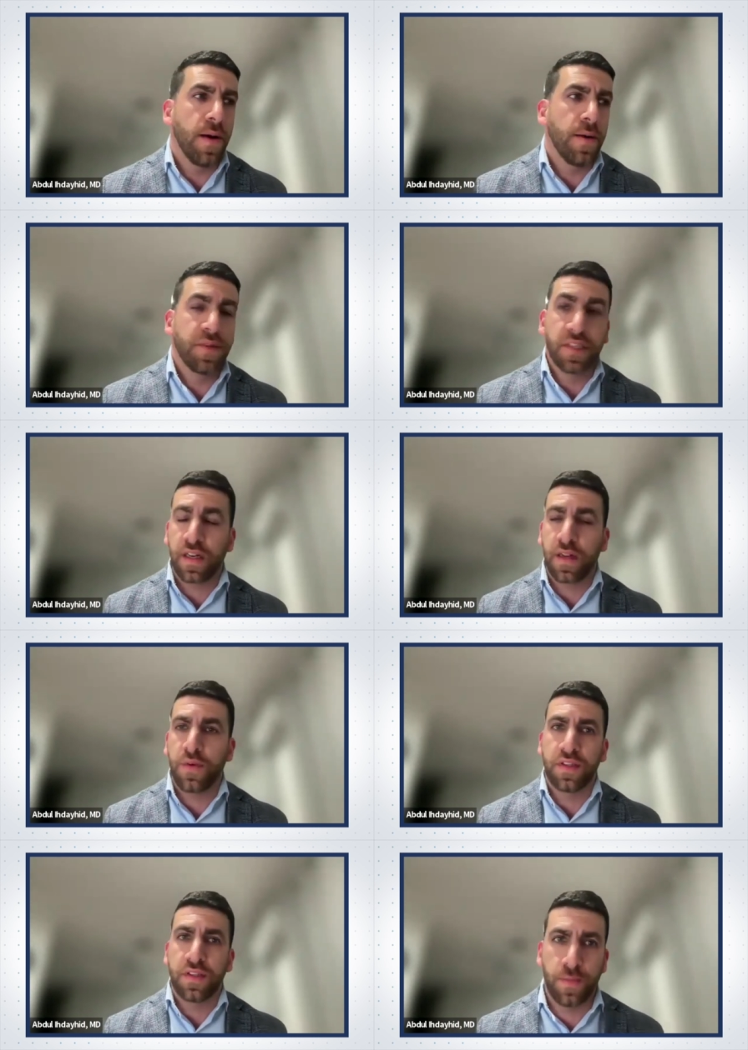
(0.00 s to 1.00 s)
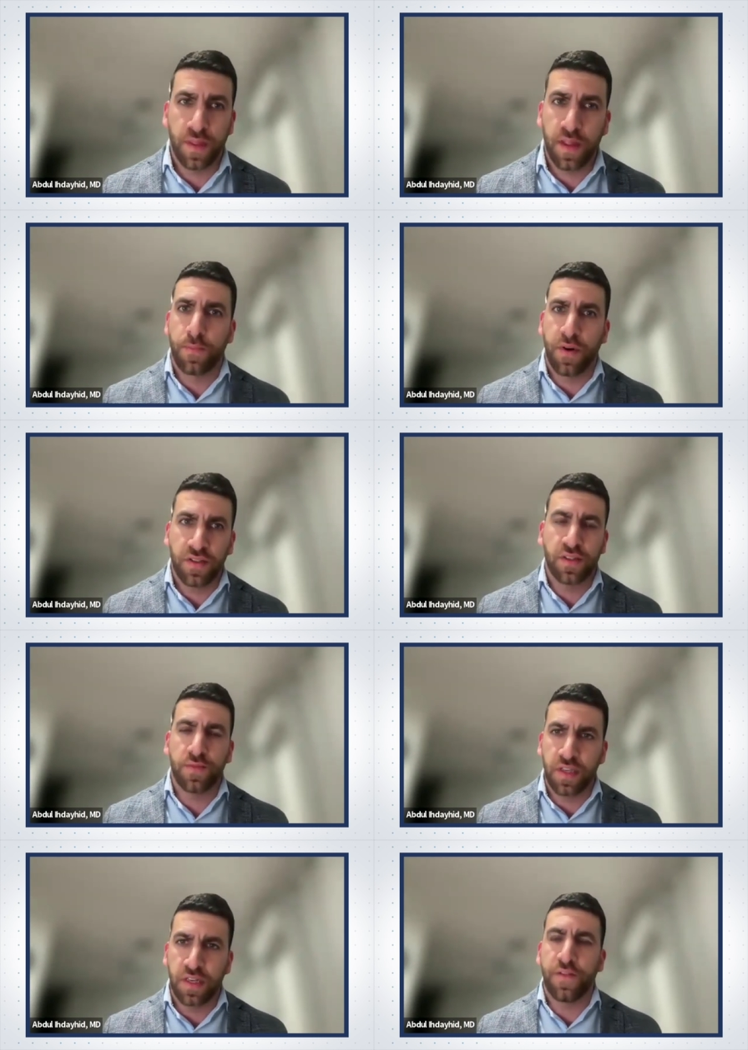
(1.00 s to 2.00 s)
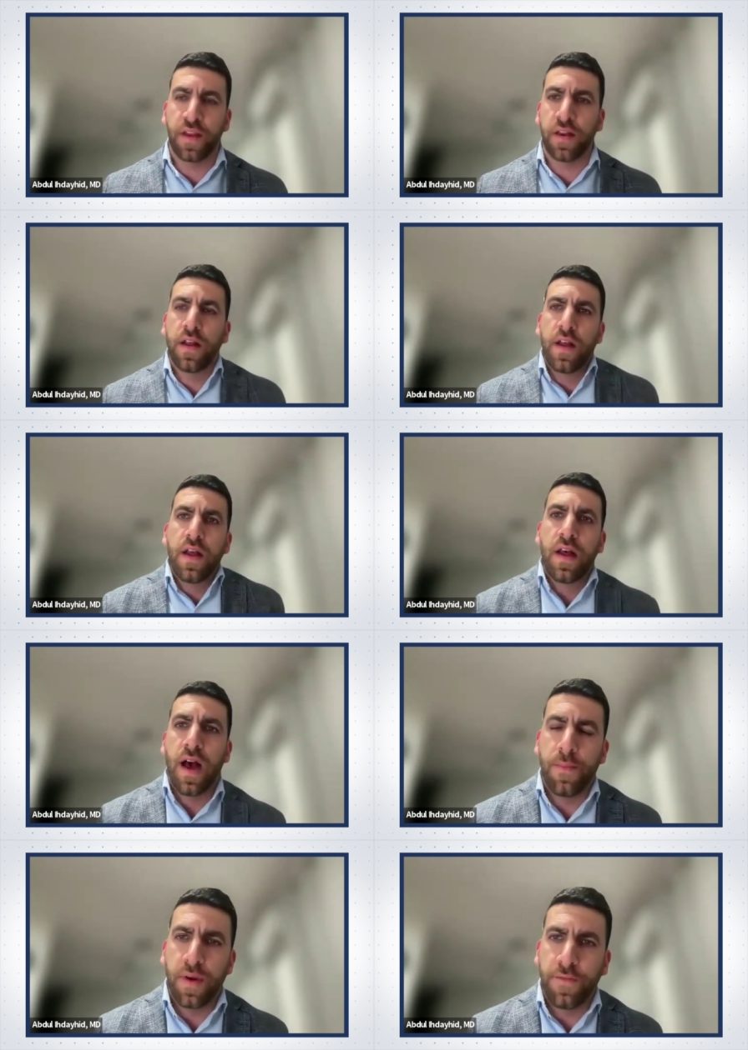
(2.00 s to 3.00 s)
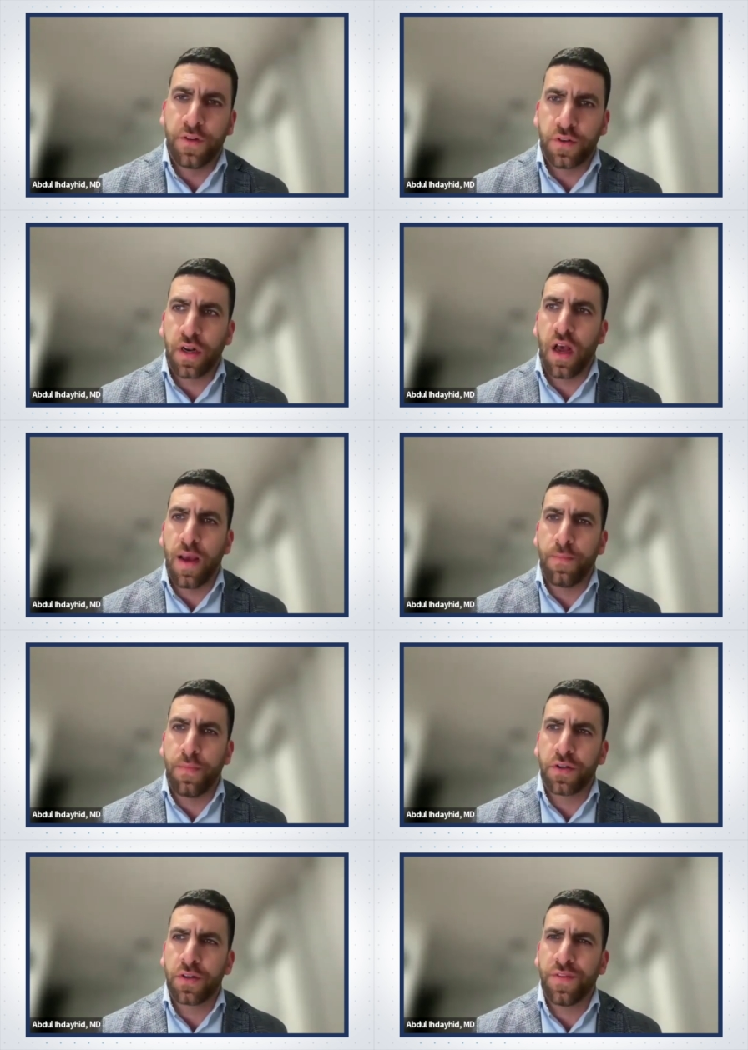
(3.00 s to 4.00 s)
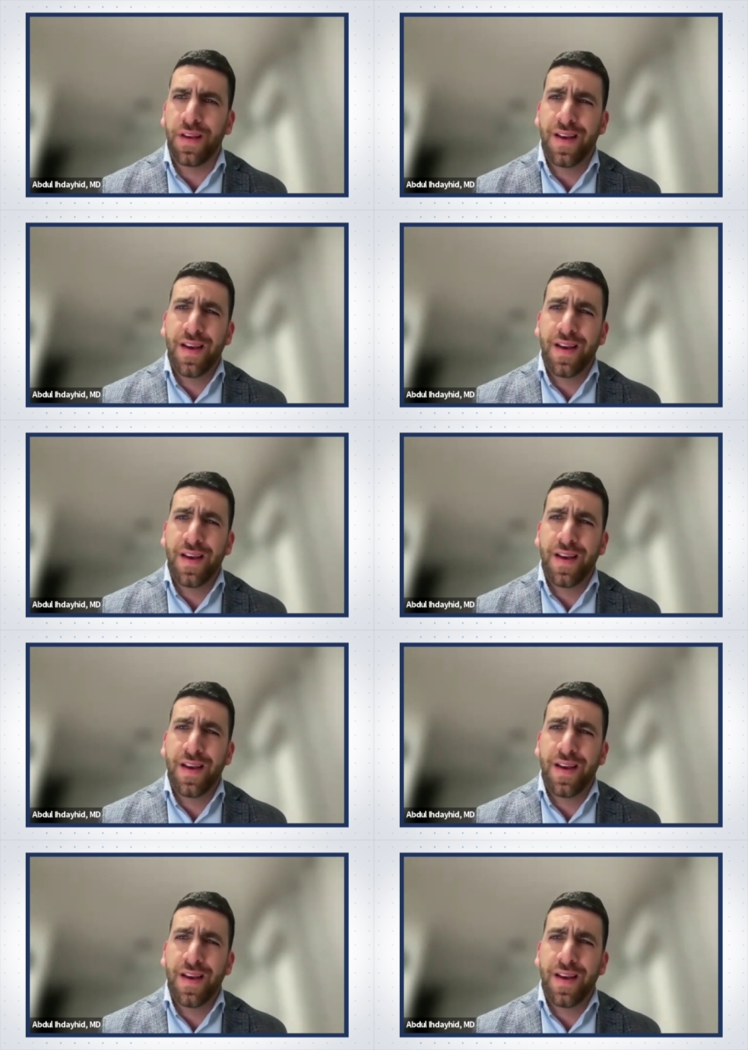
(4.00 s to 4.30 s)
particularly when there's in the presence of significant left ventricular hypertrophy.